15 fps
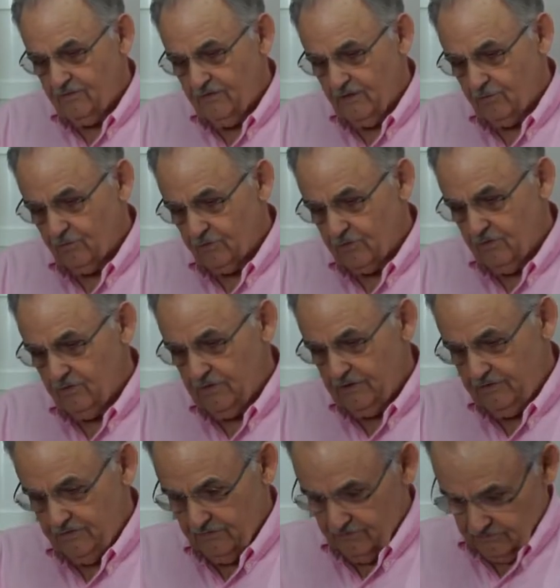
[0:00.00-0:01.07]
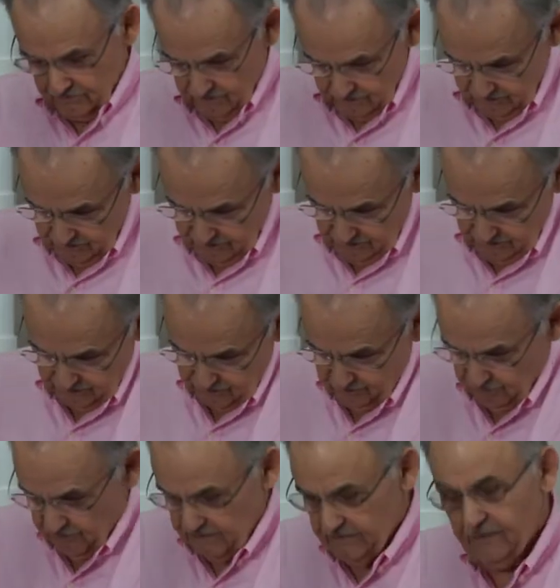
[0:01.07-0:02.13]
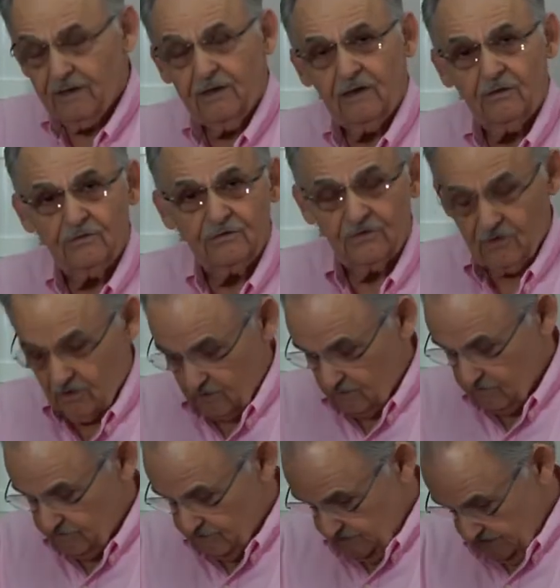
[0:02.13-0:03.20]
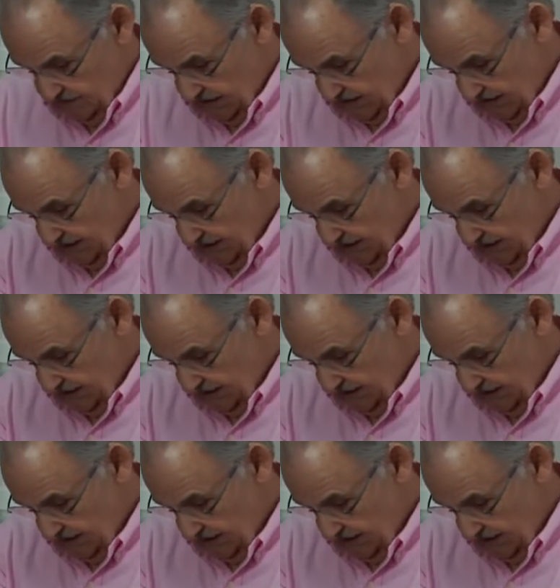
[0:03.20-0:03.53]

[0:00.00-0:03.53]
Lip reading: that we're going to explain now is called the